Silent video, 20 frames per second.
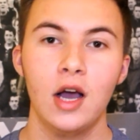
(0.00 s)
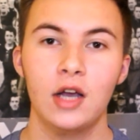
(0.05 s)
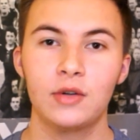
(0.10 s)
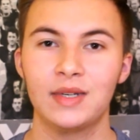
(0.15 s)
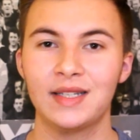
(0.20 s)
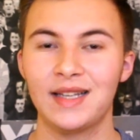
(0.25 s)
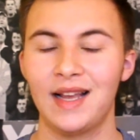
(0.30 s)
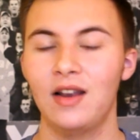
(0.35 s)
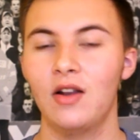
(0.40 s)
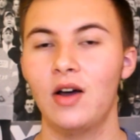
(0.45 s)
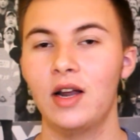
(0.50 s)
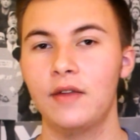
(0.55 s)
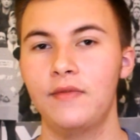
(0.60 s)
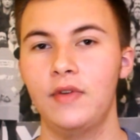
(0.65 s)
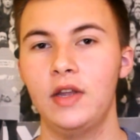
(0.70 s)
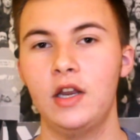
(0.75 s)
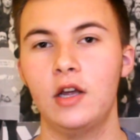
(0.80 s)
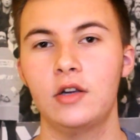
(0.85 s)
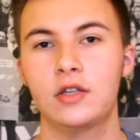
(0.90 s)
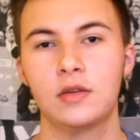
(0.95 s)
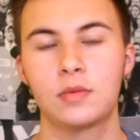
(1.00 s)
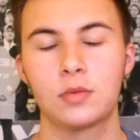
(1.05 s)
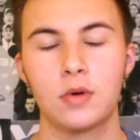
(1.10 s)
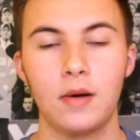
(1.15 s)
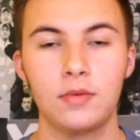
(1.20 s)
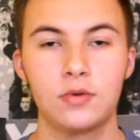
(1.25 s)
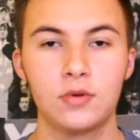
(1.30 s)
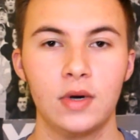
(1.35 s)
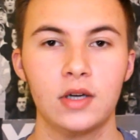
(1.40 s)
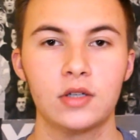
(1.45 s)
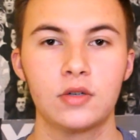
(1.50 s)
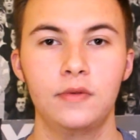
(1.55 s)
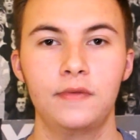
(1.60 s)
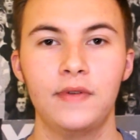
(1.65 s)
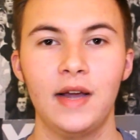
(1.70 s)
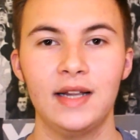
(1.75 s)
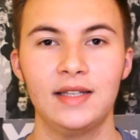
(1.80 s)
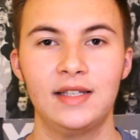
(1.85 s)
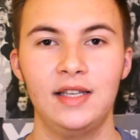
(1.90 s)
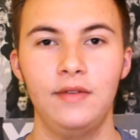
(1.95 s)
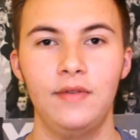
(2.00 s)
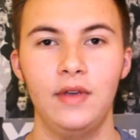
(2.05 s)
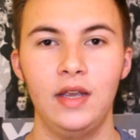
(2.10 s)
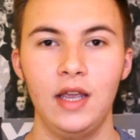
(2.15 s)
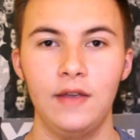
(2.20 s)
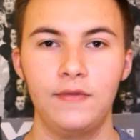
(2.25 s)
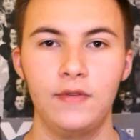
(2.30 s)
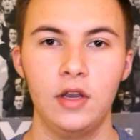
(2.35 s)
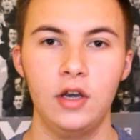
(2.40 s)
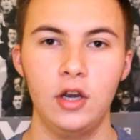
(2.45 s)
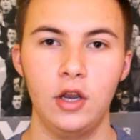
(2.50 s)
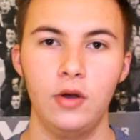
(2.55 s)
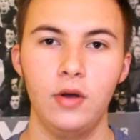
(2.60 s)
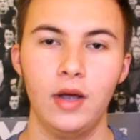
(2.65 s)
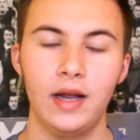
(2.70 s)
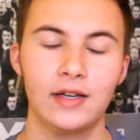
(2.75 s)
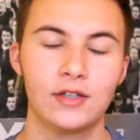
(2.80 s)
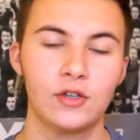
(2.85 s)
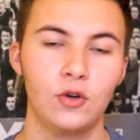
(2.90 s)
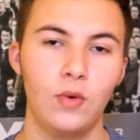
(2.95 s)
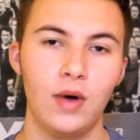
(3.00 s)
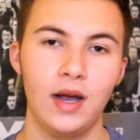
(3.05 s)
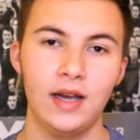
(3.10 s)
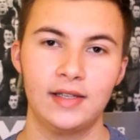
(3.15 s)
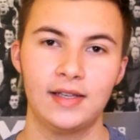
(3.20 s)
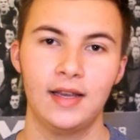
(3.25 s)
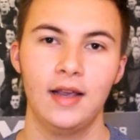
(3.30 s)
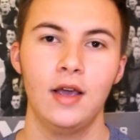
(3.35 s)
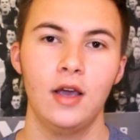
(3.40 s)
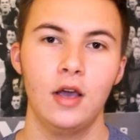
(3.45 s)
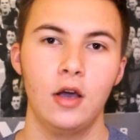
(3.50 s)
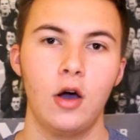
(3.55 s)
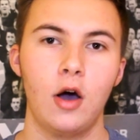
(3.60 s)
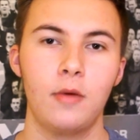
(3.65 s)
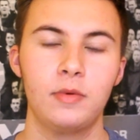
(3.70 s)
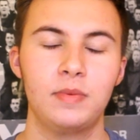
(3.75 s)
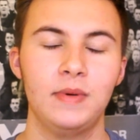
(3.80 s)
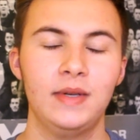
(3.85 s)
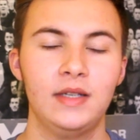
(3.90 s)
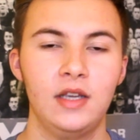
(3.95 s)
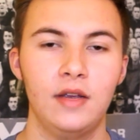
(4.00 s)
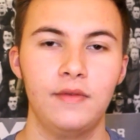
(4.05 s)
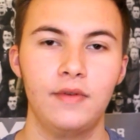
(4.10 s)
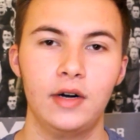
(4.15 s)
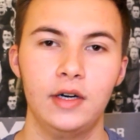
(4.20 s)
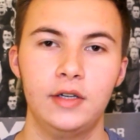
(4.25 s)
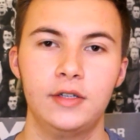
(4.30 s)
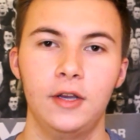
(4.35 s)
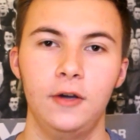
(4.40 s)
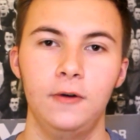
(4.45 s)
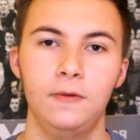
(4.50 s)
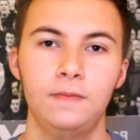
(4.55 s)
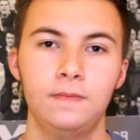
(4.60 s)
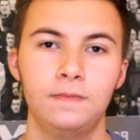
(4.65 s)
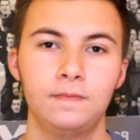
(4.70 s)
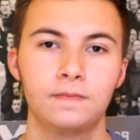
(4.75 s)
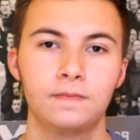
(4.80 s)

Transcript: As well as that, like the video, subscribe to Arsenal Fan TV if you're new, and as always, I'll be speaking to you very soon.